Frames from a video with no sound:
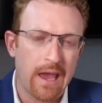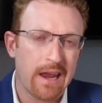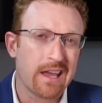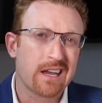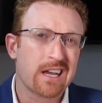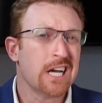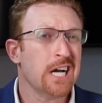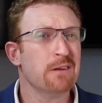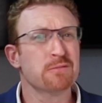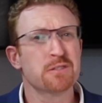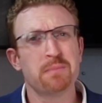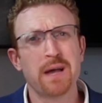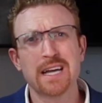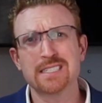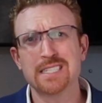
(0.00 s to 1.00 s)
And it
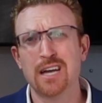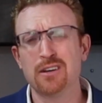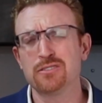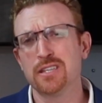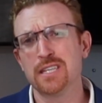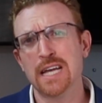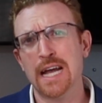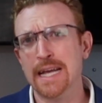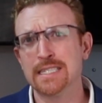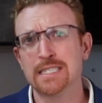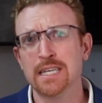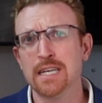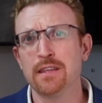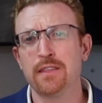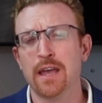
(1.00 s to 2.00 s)
comes back down to the
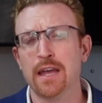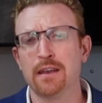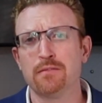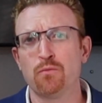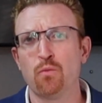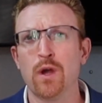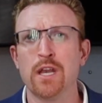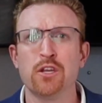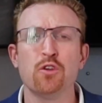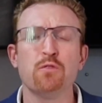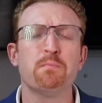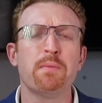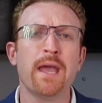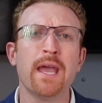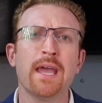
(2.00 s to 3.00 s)
idea that when
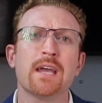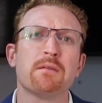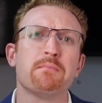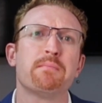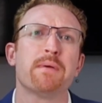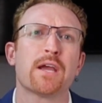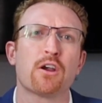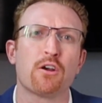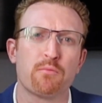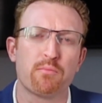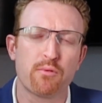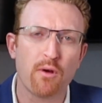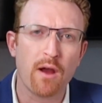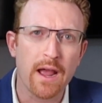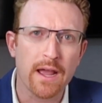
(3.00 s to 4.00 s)
you pay a bigger
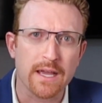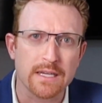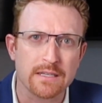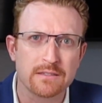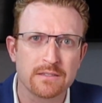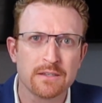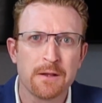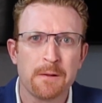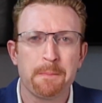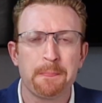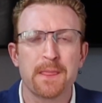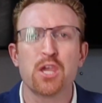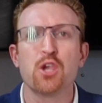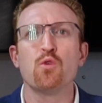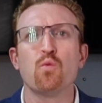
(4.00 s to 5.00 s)
price,
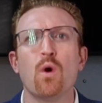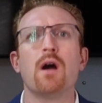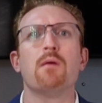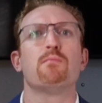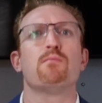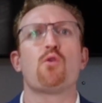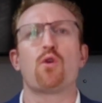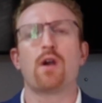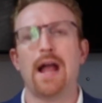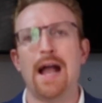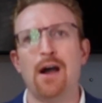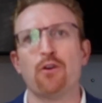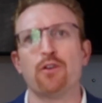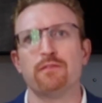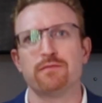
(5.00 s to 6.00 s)
you want more
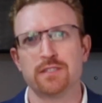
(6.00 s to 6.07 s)
out of